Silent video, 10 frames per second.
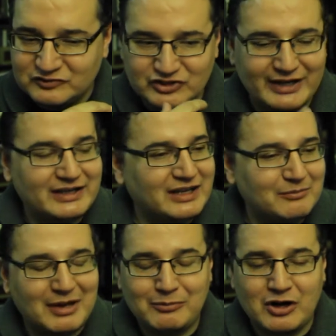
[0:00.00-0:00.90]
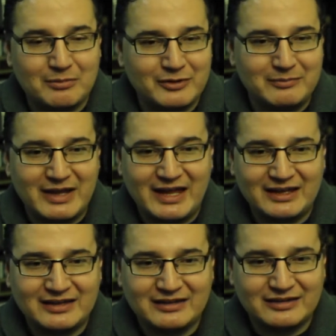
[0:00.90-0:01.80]
trying to get my property
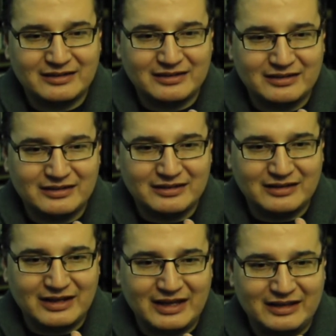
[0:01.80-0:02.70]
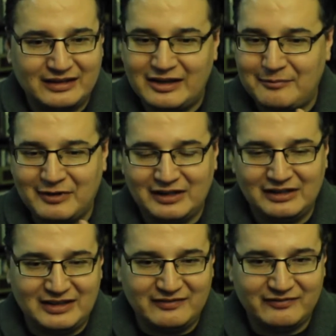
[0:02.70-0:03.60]
back and then I'm gonna
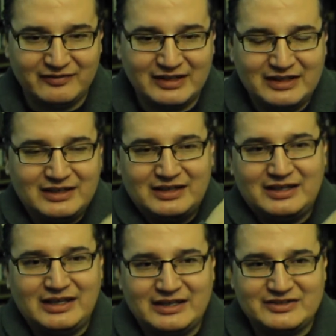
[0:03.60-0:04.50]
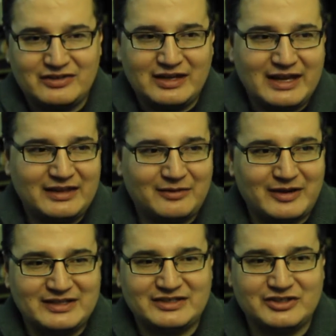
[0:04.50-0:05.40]
leave. And so the guy
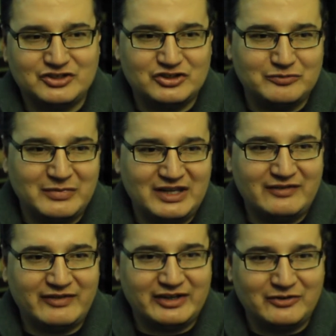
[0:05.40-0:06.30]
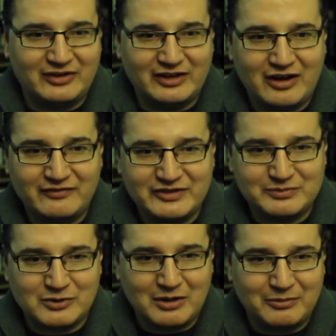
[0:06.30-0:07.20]
threatens to shoot me if I don't get off
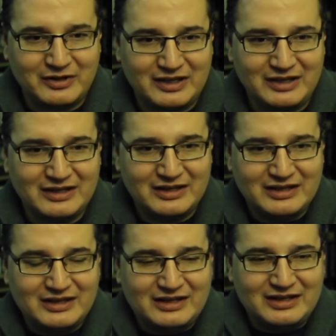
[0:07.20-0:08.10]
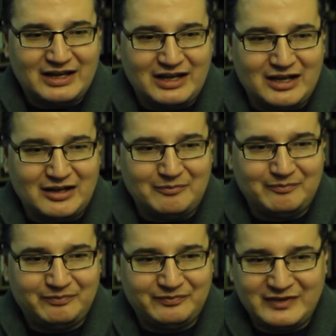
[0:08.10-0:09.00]
his property.
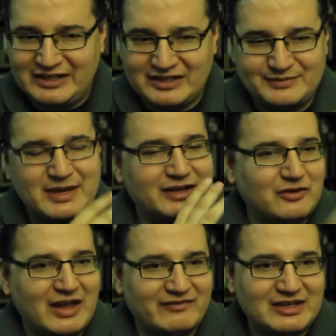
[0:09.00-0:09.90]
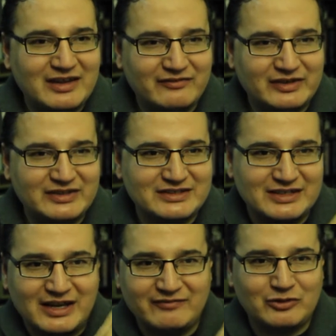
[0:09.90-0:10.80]
He tells me I don't have any evidence
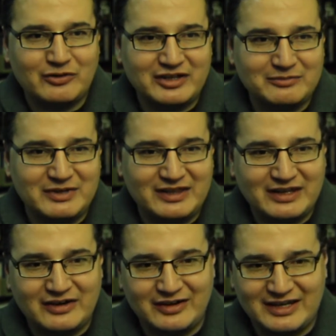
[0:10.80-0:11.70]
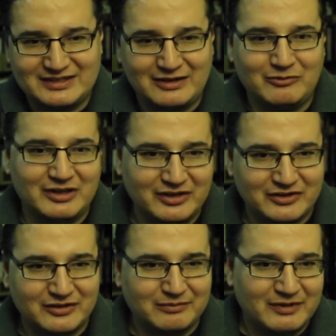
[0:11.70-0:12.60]
and I have no right to be there. And I say, well,
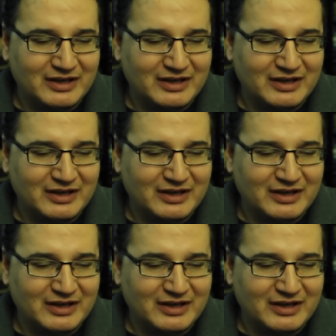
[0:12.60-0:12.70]
your